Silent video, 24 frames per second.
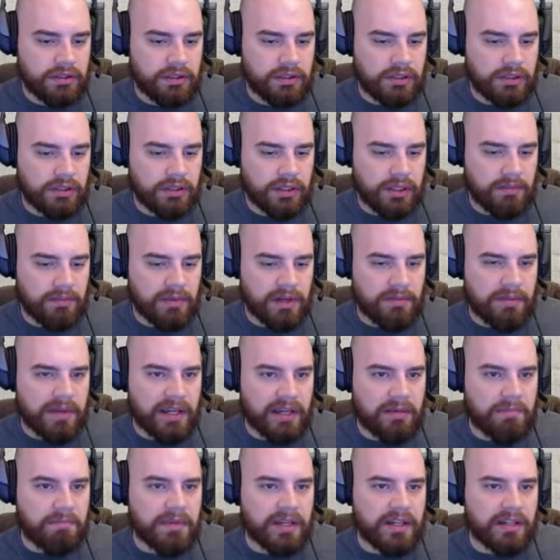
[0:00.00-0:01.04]
It might make
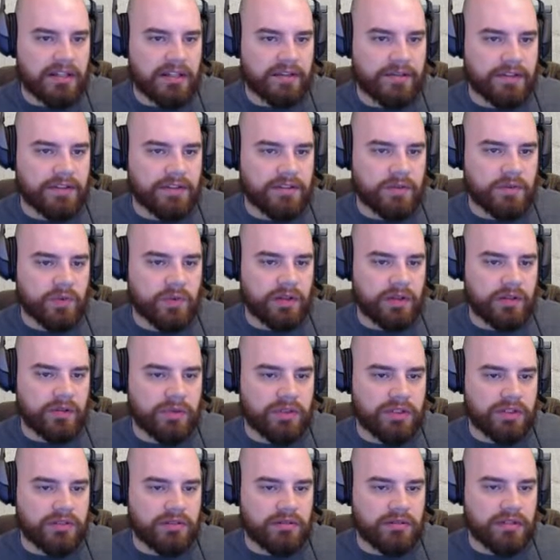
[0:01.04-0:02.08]
a big difference in whether we
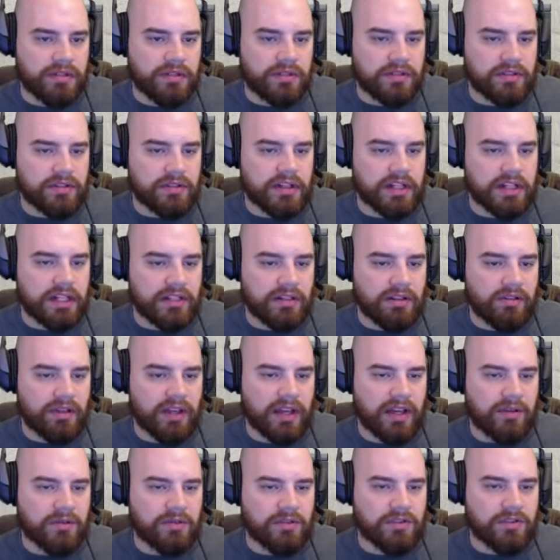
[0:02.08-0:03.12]
do this or not.
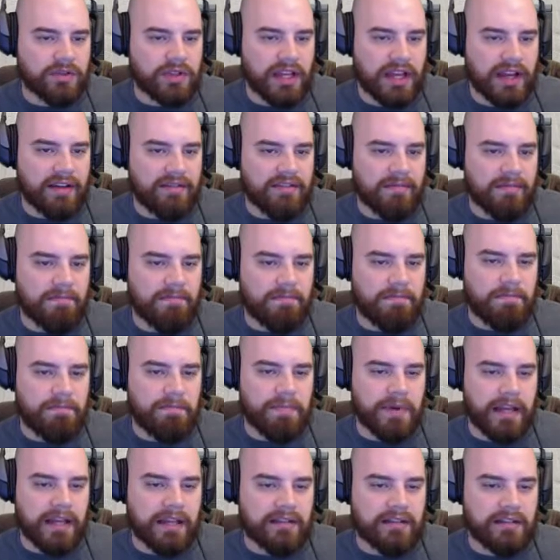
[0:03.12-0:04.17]
Okay, so we have the
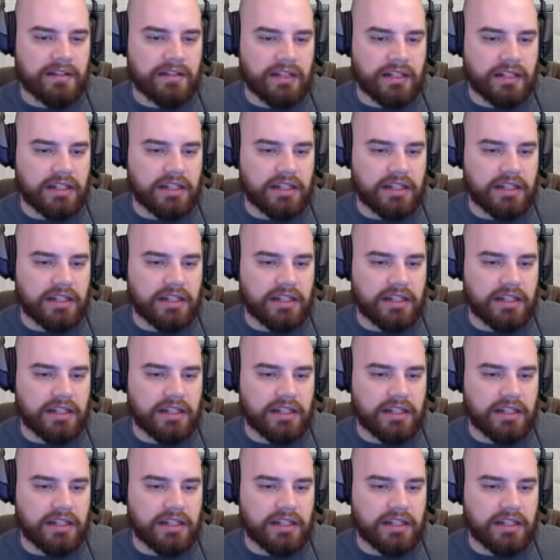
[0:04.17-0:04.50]
basic...